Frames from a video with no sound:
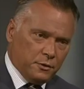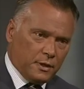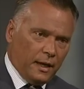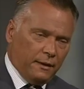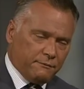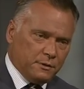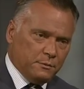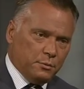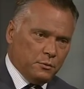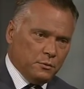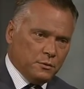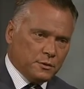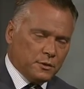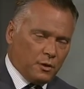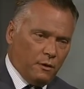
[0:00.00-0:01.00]

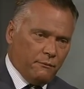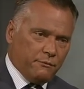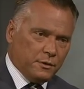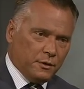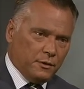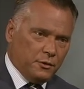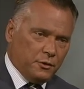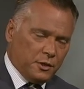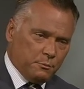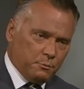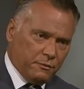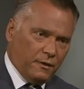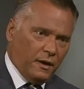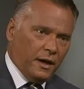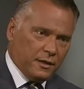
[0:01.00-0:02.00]
comfortable and confident that you can
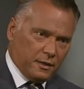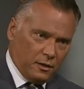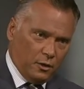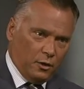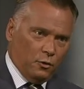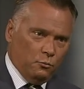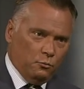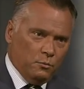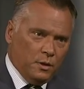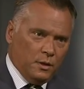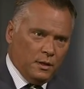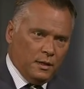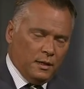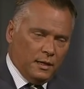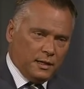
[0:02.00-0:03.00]
provide a home,
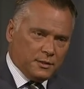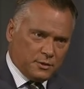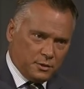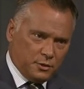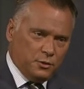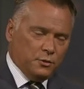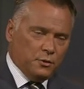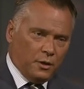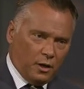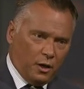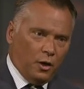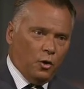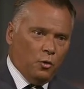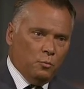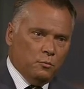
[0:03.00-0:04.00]
a secure
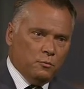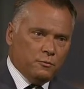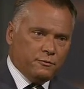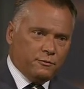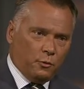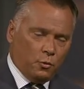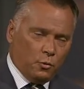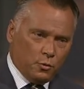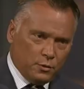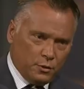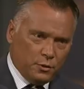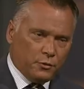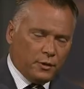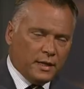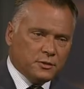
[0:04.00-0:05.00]
home for
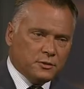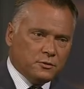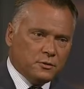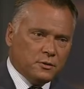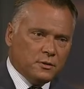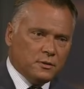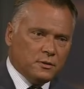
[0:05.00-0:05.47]
your grandchildren?